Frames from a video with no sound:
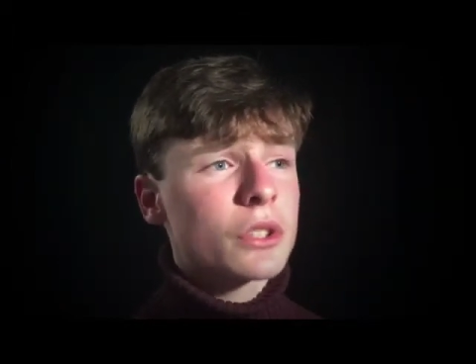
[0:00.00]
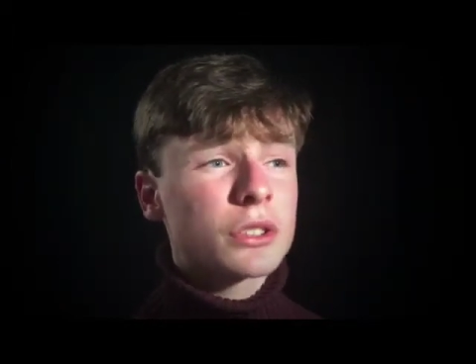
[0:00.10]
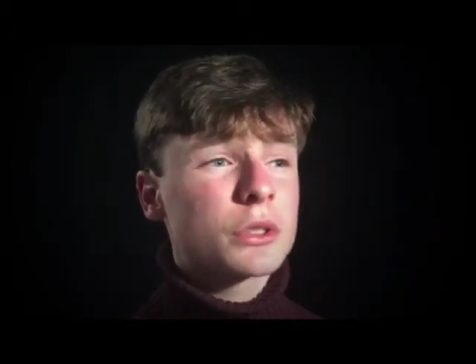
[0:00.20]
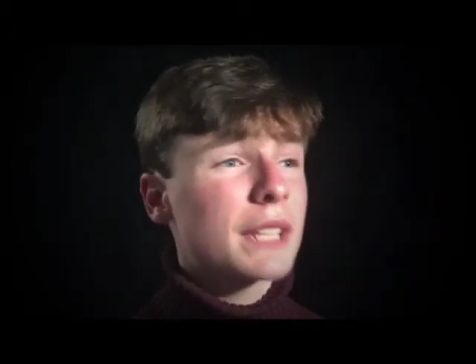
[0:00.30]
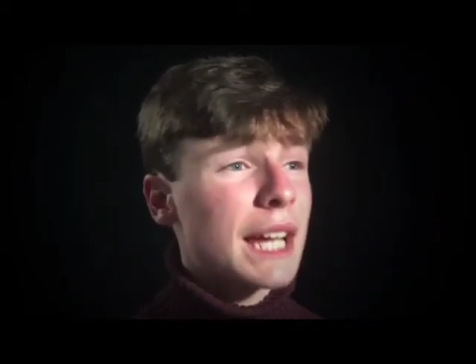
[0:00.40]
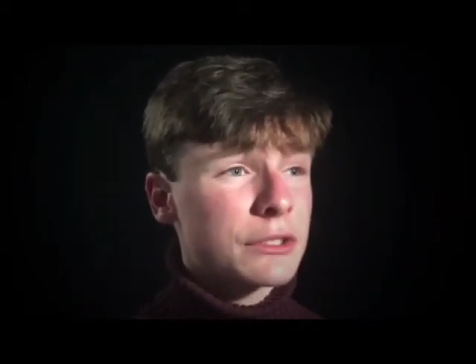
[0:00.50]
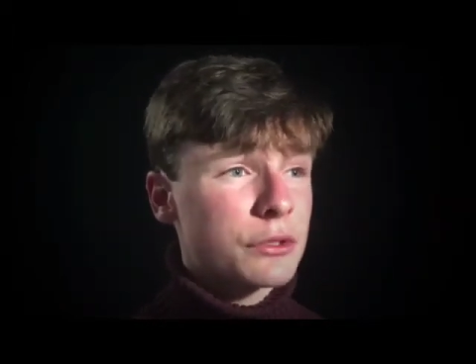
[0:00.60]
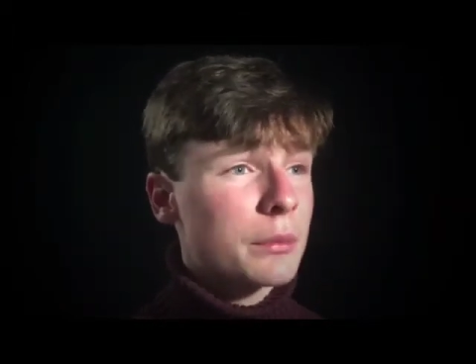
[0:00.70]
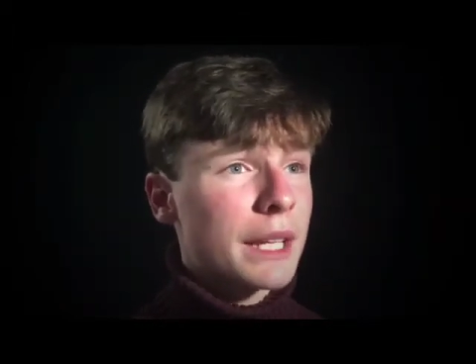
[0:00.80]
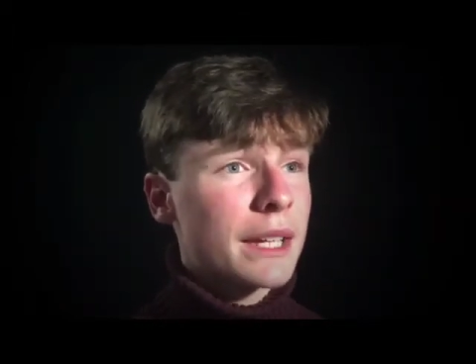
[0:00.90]
Also
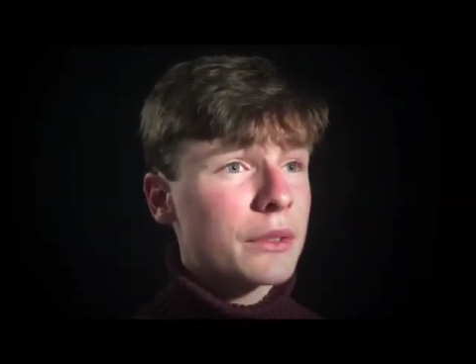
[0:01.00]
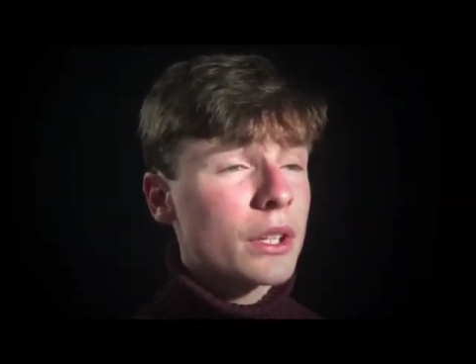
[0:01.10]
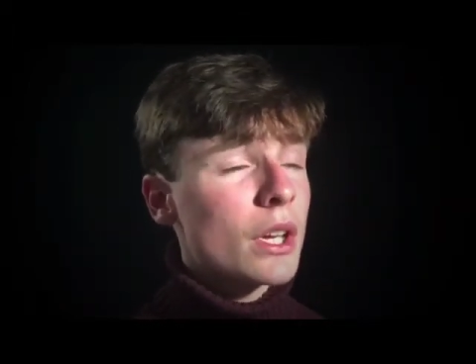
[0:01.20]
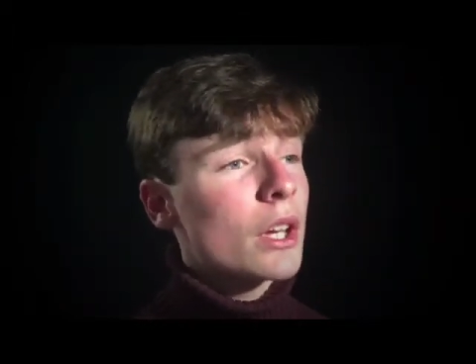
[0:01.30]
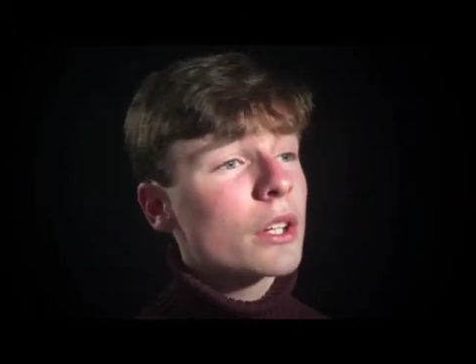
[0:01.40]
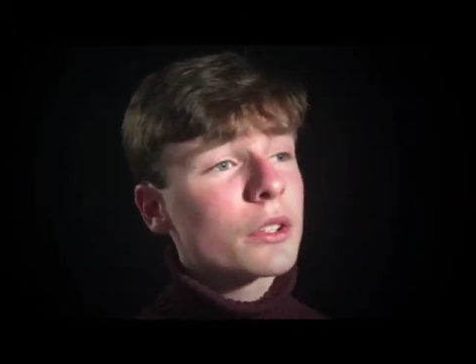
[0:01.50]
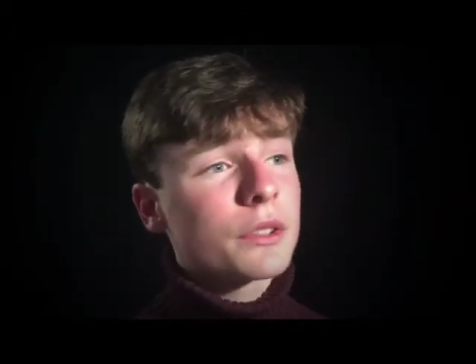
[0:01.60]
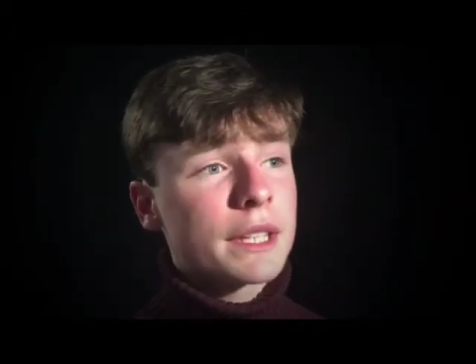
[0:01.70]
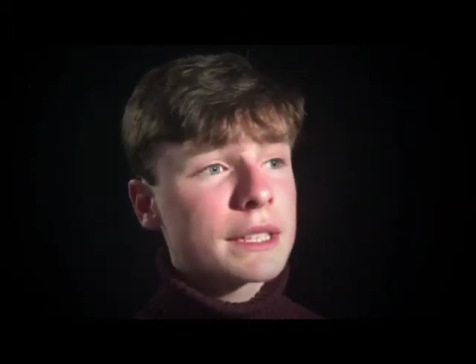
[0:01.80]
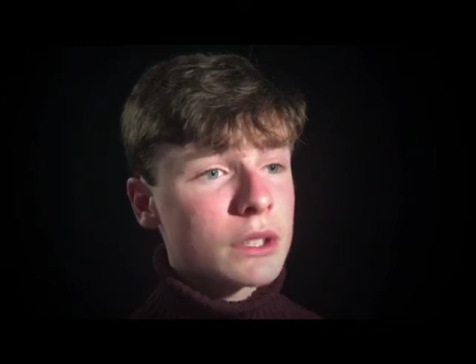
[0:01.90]
classroom layout,
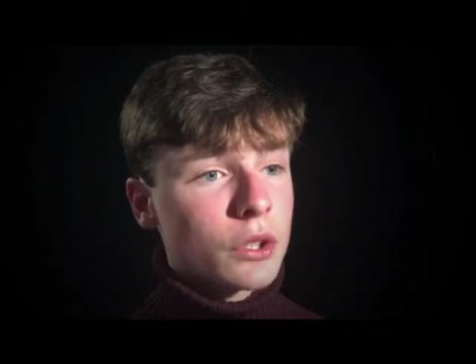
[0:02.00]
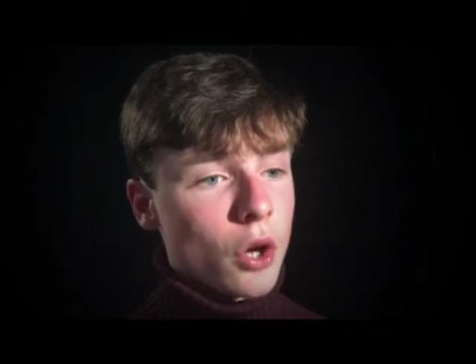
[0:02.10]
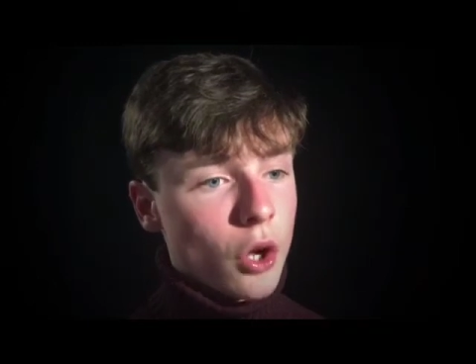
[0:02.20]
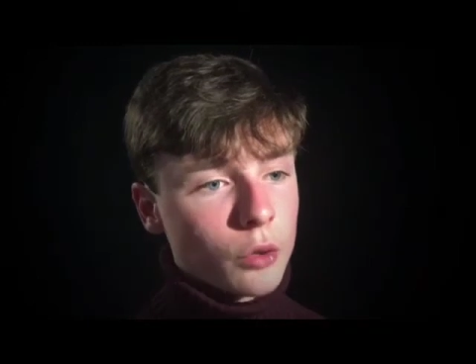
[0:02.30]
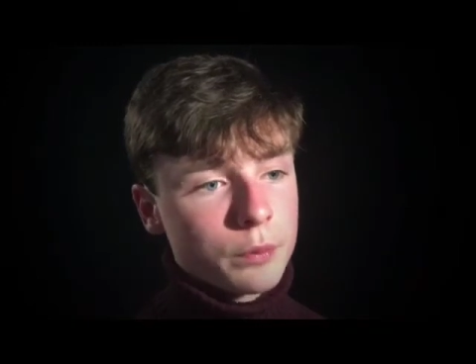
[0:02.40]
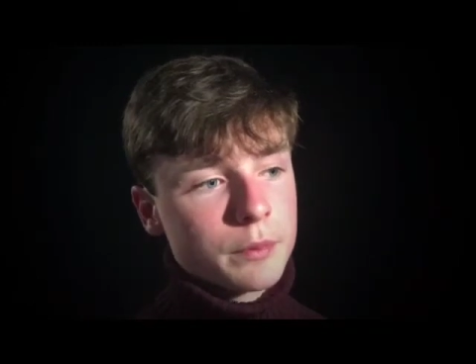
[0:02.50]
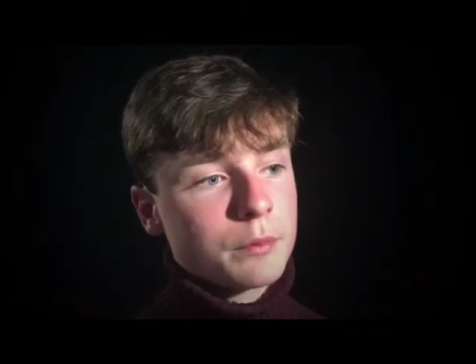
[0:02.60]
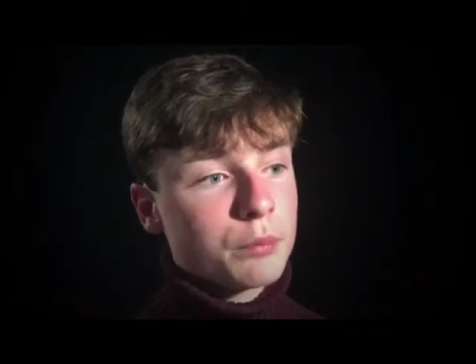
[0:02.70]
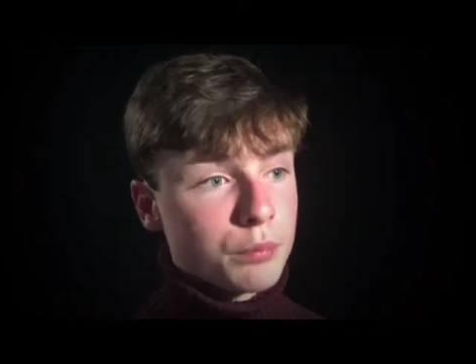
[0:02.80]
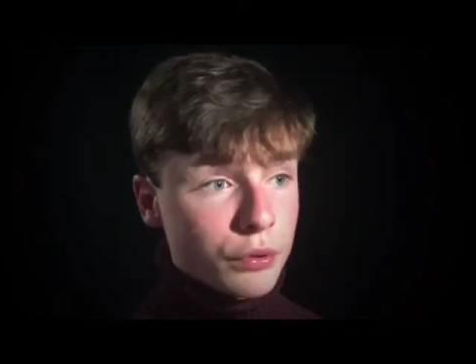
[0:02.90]
this could all
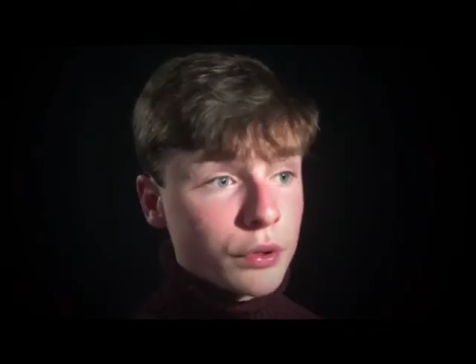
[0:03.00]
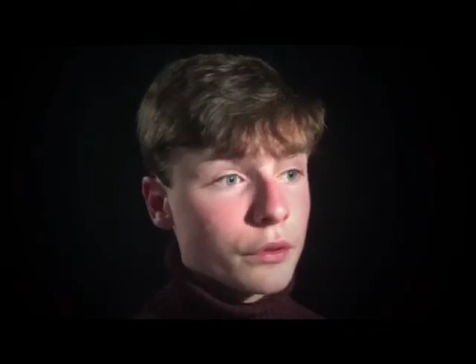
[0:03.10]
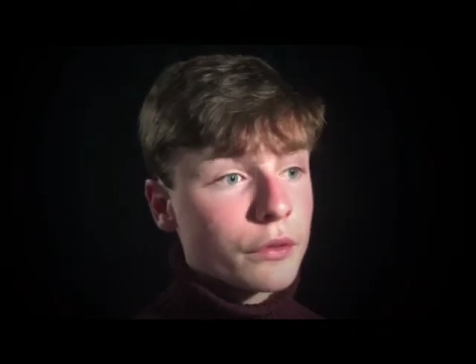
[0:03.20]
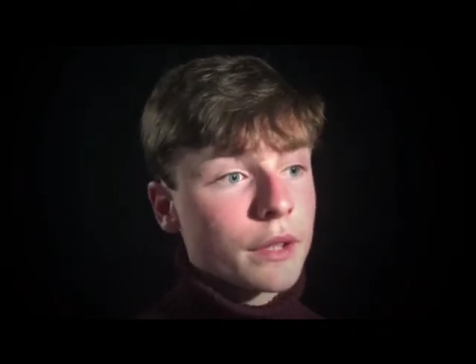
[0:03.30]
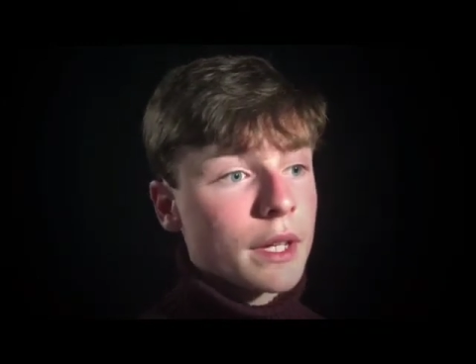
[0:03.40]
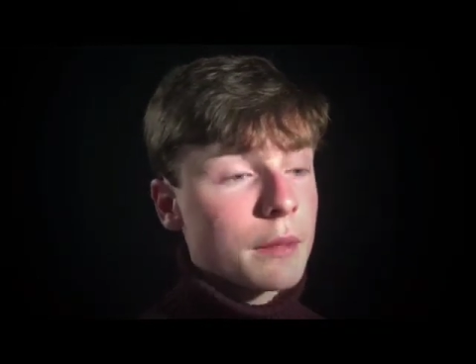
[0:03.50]
prove